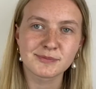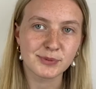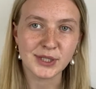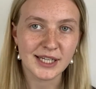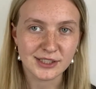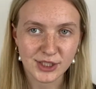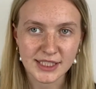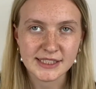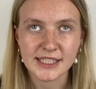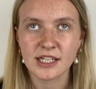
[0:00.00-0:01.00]
booking a
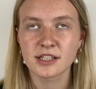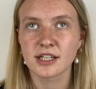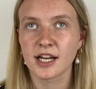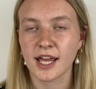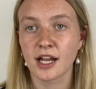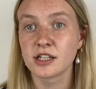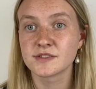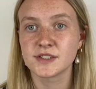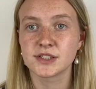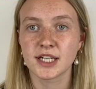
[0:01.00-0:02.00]
train ticket again a
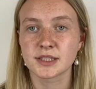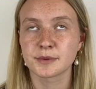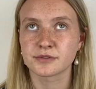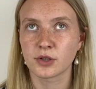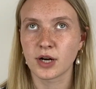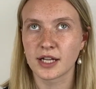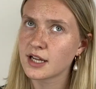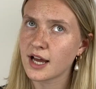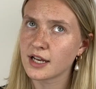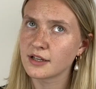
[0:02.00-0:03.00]
few days beforehand.
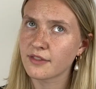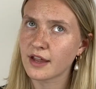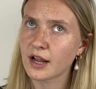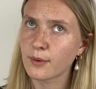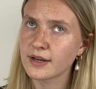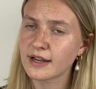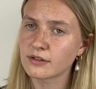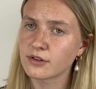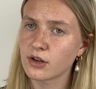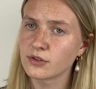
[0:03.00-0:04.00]
And then I went
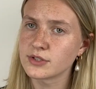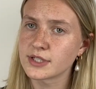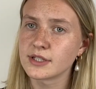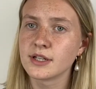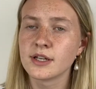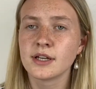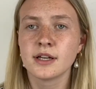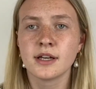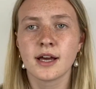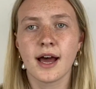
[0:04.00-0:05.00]
down to London
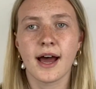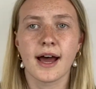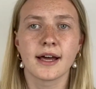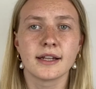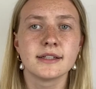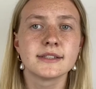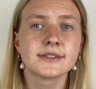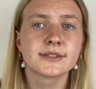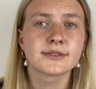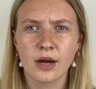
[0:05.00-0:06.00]

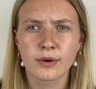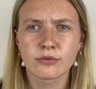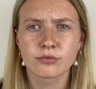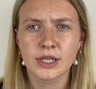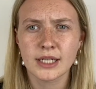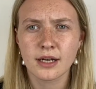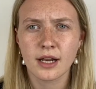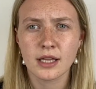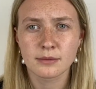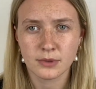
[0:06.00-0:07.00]
and I went really
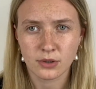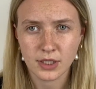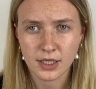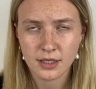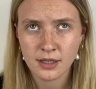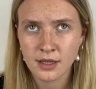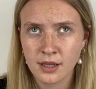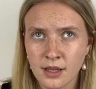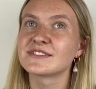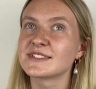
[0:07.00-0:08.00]
early in the morning.
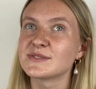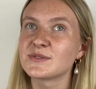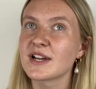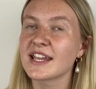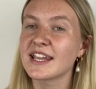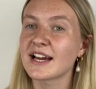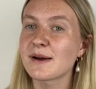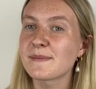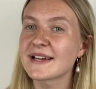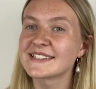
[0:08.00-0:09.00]

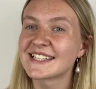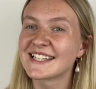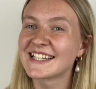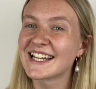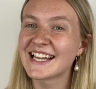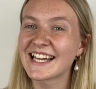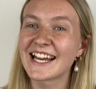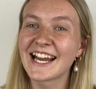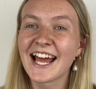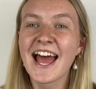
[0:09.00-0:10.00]
Yeah,
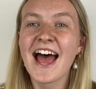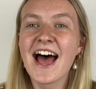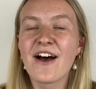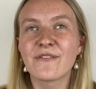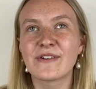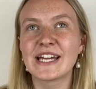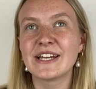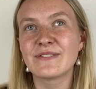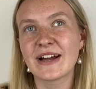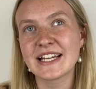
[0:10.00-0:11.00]
basically,
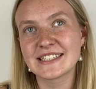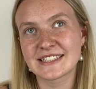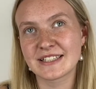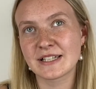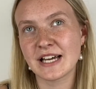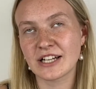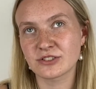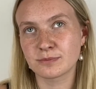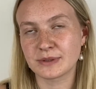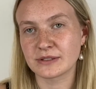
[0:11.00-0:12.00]
we went into the
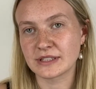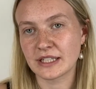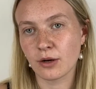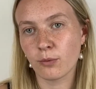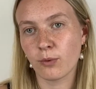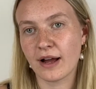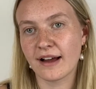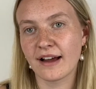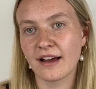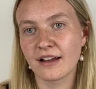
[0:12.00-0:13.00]
actual building
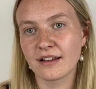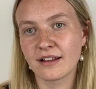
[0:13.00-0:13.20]
where